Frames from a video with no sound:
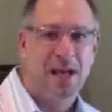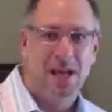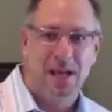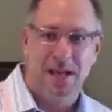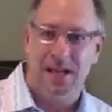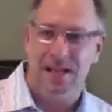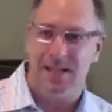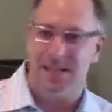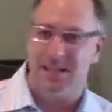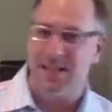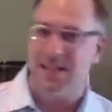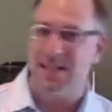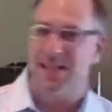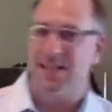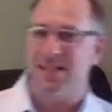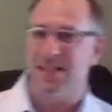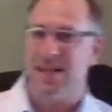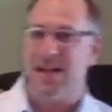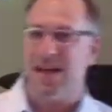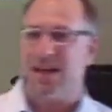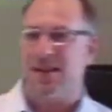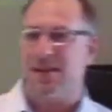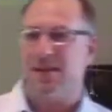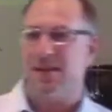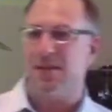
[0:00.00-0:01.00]
because in
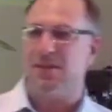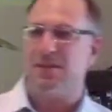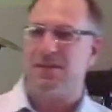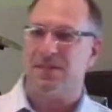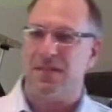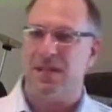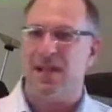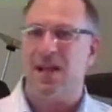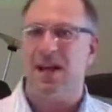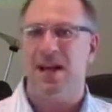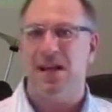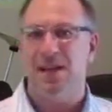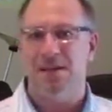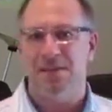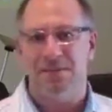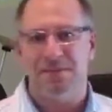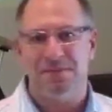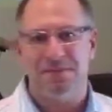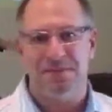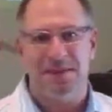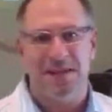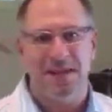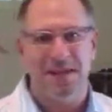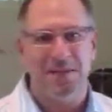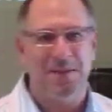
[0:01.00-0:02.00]
death there is life.
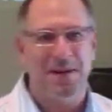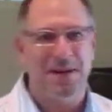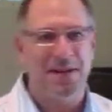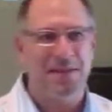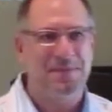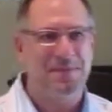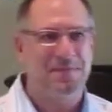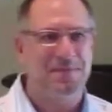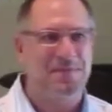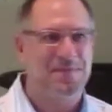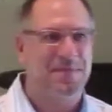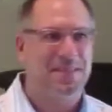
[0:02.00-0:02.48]
Amen?